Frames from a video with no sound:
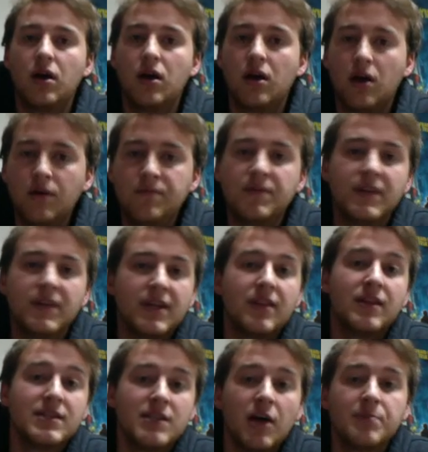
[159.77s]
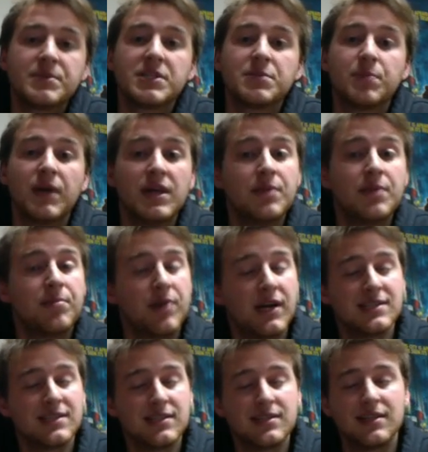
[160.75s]
Hopefully, this helps explain the
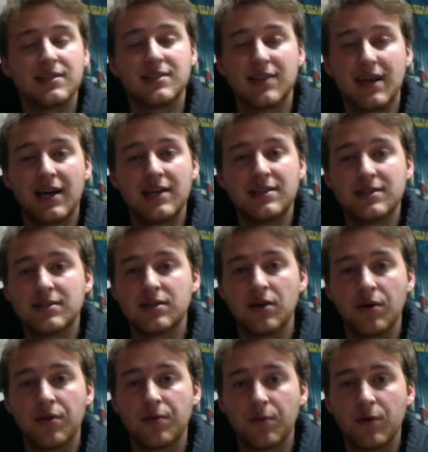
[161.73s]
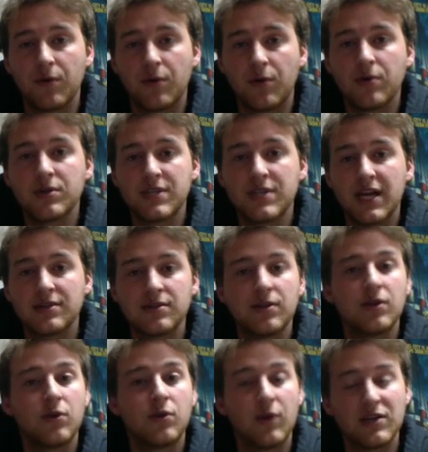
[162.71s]
process that scientists go through in order to answer
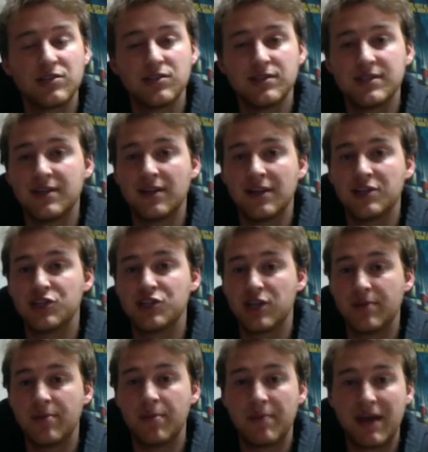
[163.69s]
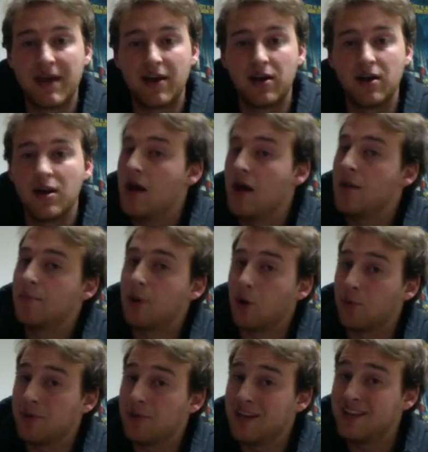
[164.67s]
their questions in a legitimate manner. By
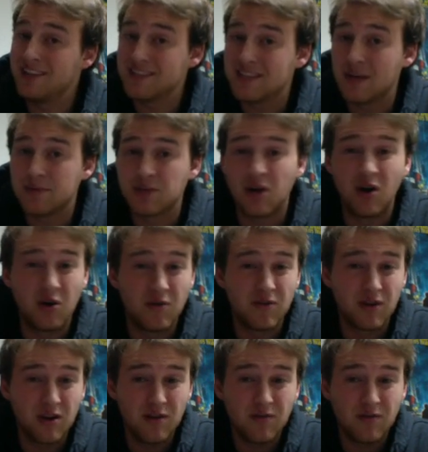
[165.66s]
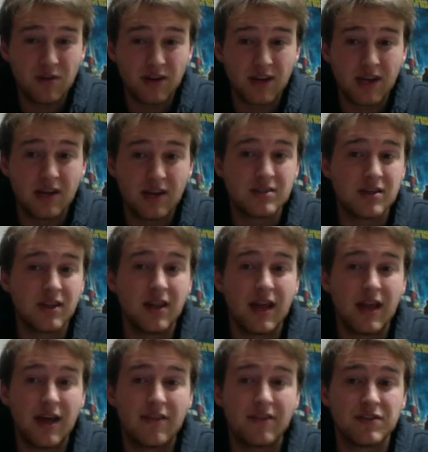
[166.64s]
repeating these steps over and over again until they
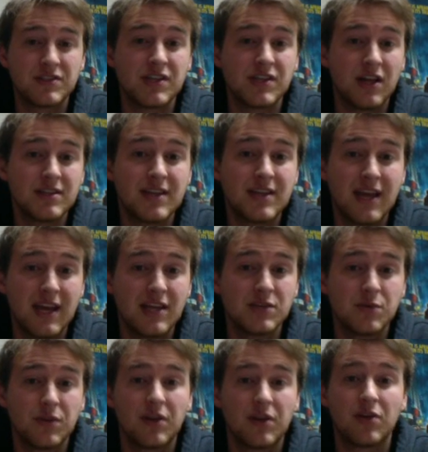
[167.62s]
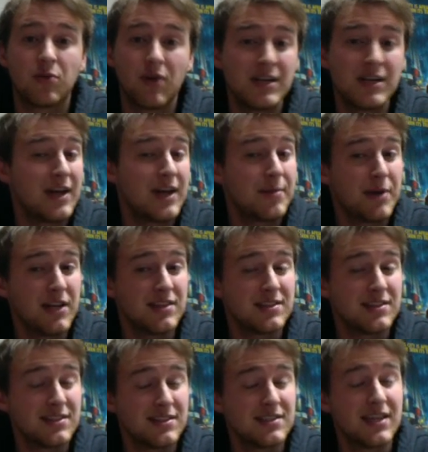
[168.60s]
have a solid case with a correct
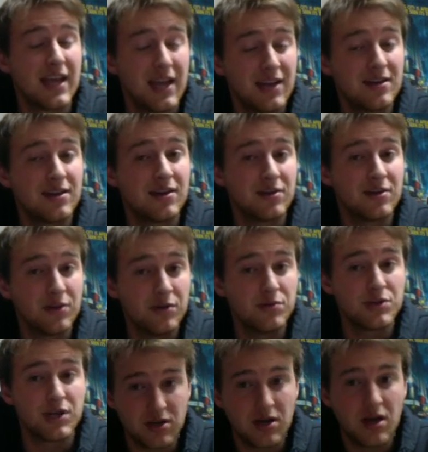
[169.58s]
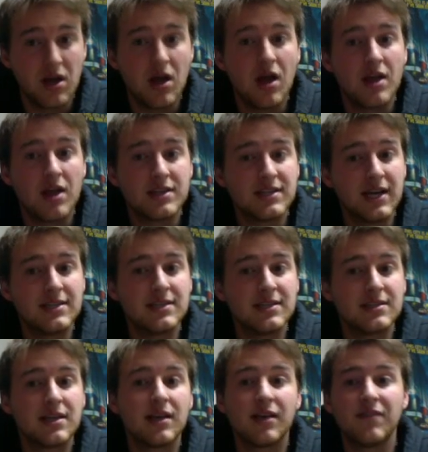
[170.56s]
hypothesis and conclusion,
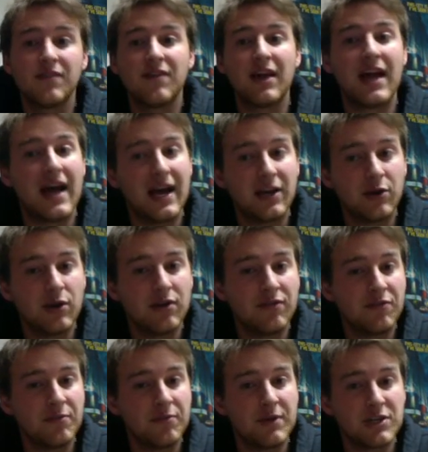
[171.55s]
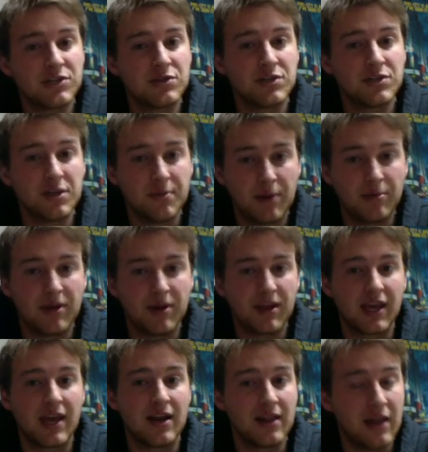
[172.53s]
scientists can convey accurate information to the public
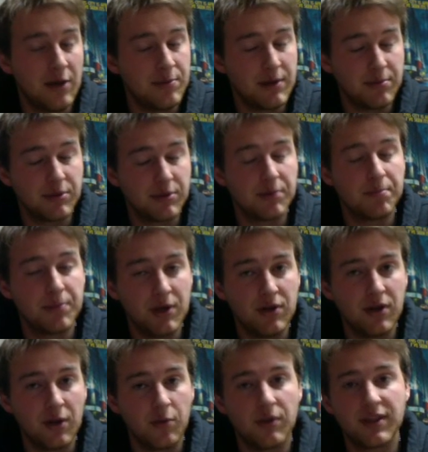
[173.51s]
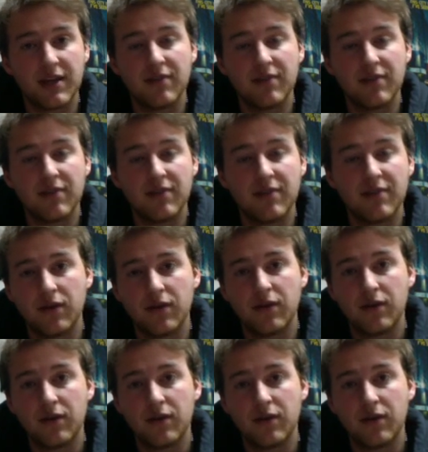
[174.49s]
and allow people to build on what they have learned.